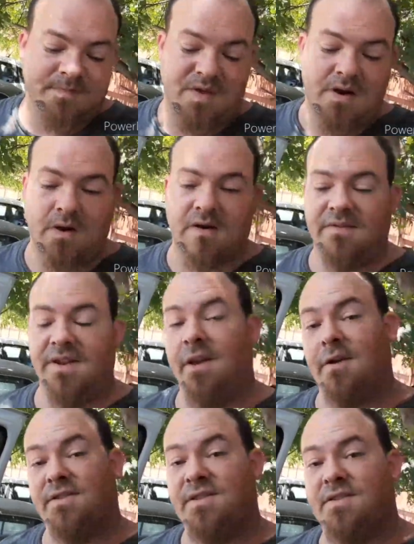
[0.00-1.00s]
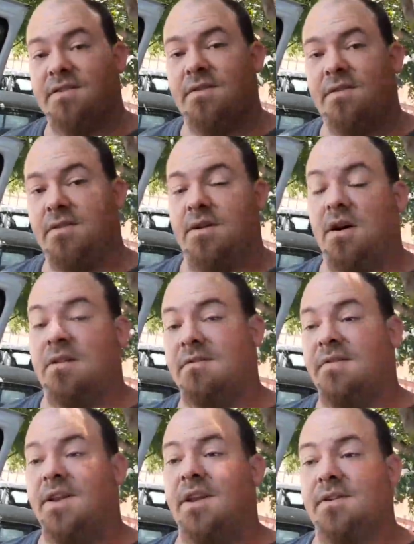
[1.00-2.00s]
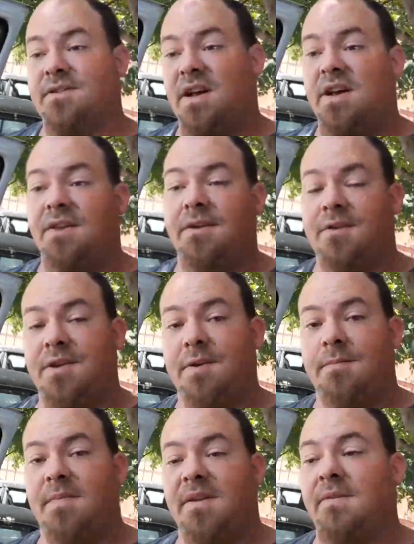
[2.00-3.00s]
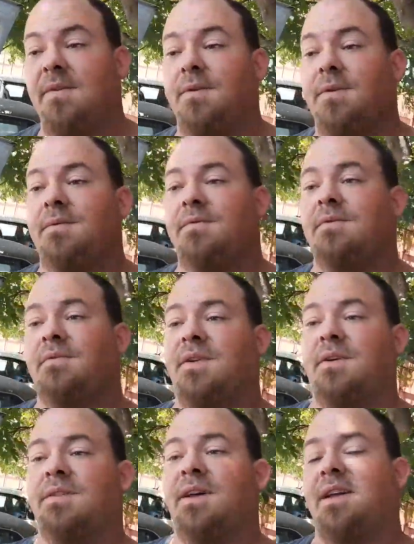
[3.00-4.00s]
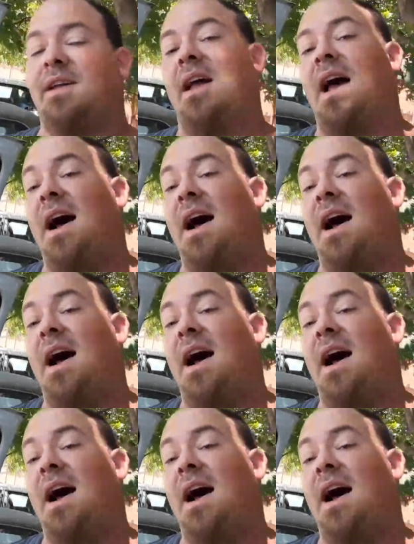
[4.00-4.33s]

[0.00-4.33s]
There are videos, other videos on YouTube if you feel like